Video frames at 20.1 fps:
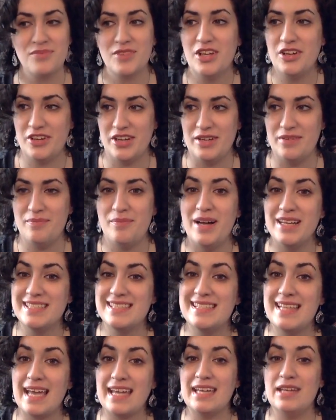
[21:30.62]
Alright, my
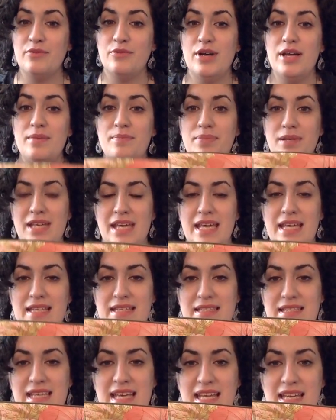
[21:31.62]
second whip
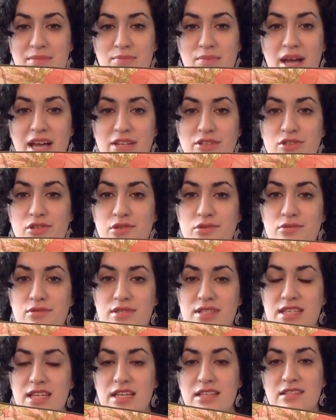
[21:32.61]
is in my Two
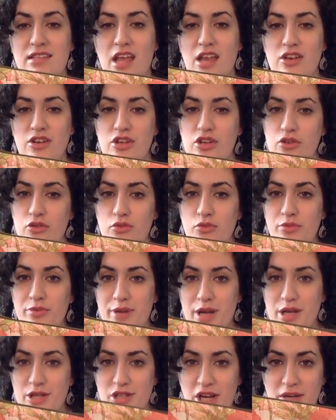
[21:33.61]
Sticks and You
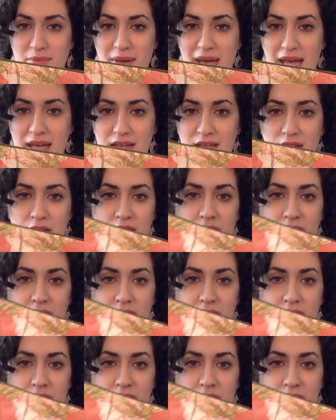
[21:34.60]
project bag.